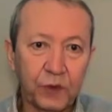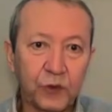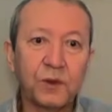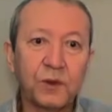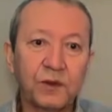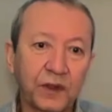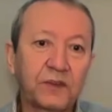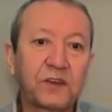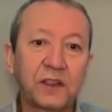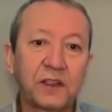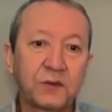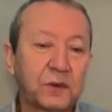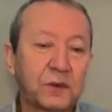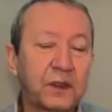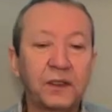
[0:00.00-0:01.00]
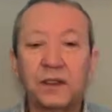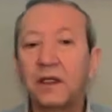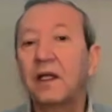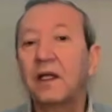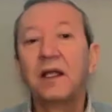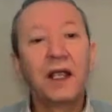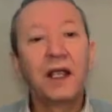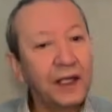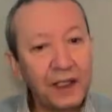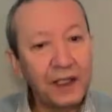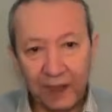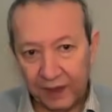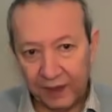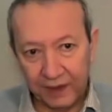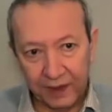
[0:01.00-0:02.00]
to be successful in
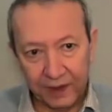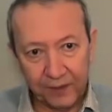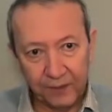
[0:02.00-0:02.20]
any area.